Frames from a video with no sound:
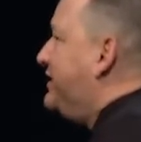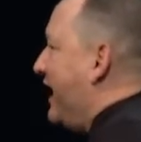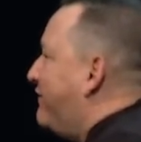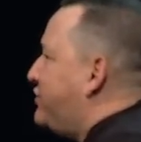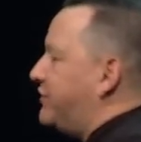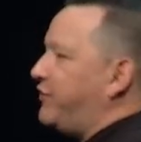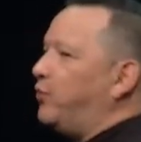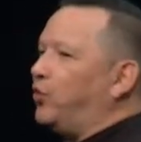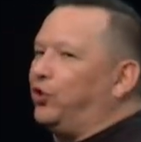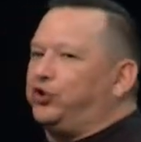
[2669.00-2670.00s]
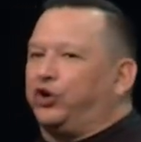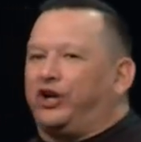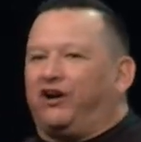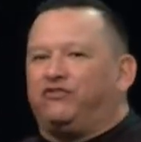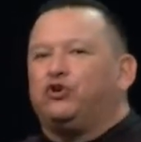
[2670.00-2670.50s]
Davids of the world
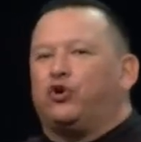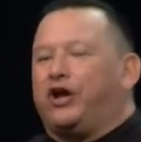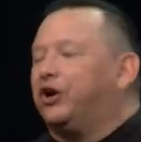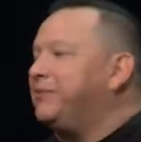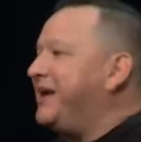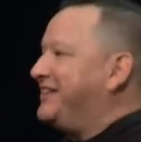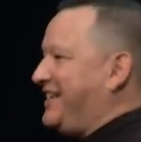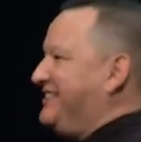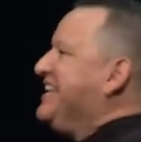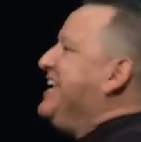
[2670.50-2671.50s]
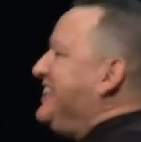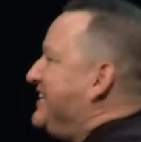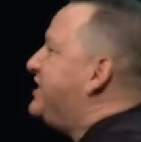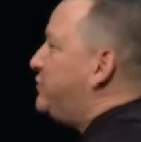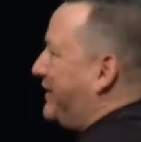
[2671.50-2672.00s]
of Ukraine are gonna be able to tell us,
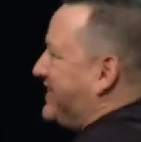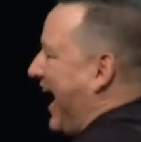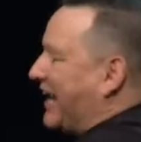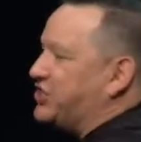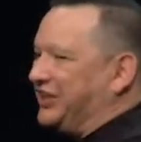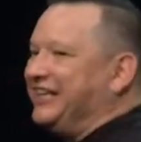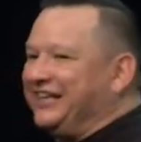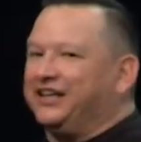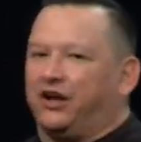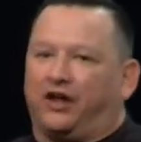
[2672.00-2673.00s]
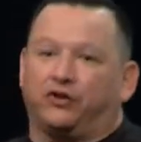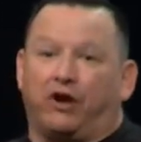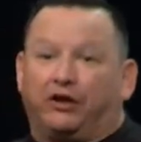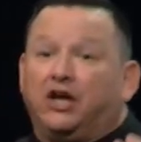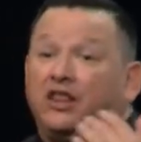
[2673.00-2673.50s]
this is what's actually needed on the
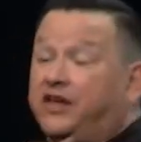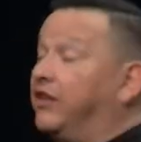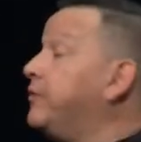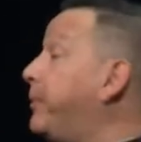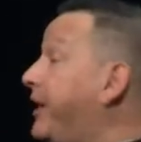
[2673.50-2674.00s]
ground. The other